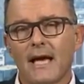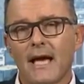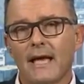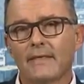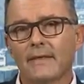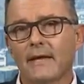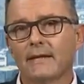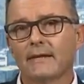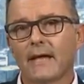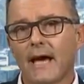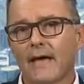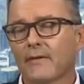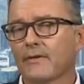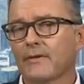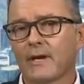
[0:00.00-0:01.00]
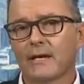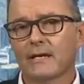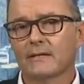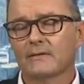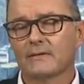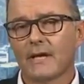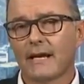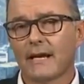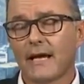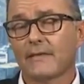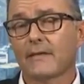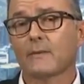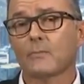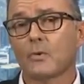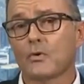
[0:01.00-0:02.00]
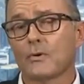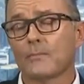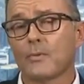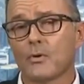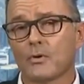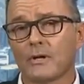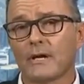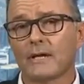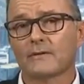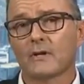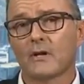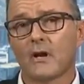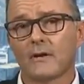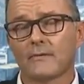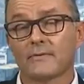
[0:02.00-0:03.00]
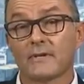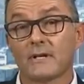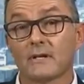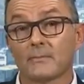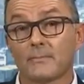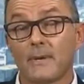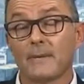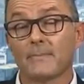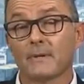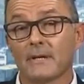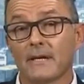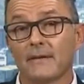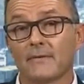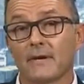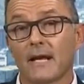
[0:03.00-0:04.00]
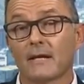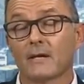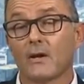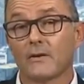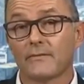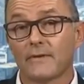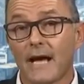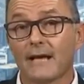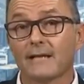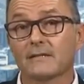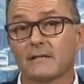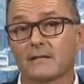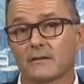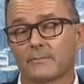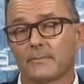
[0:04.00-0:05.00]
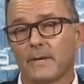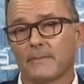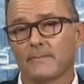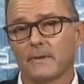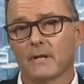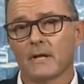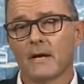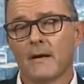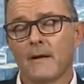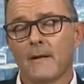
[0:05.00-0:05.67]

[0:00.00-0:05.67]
And then the other thing is, and I think more importantly, is a lot of skilled people leaving and a lot of young skilled people.